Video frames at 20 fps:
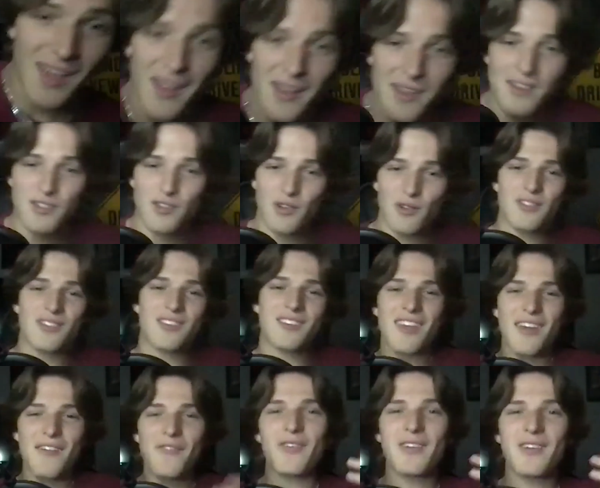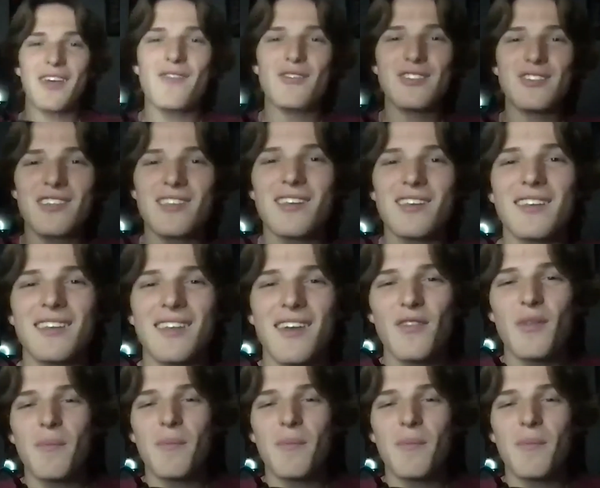So give the